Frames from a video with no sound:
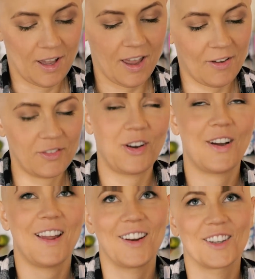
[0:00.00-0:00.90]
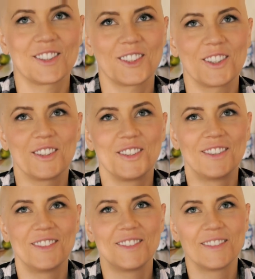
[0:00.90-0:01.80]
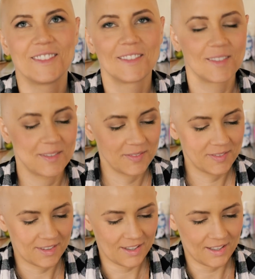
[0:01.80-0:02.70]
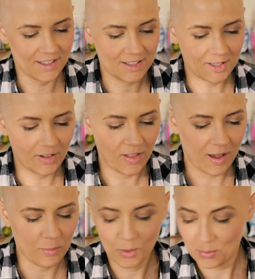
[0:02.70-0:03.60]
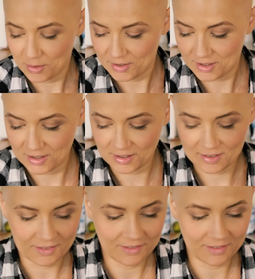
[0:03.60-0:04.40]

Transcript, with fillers: I have no hair, so it's easier. It's a lot more realistic.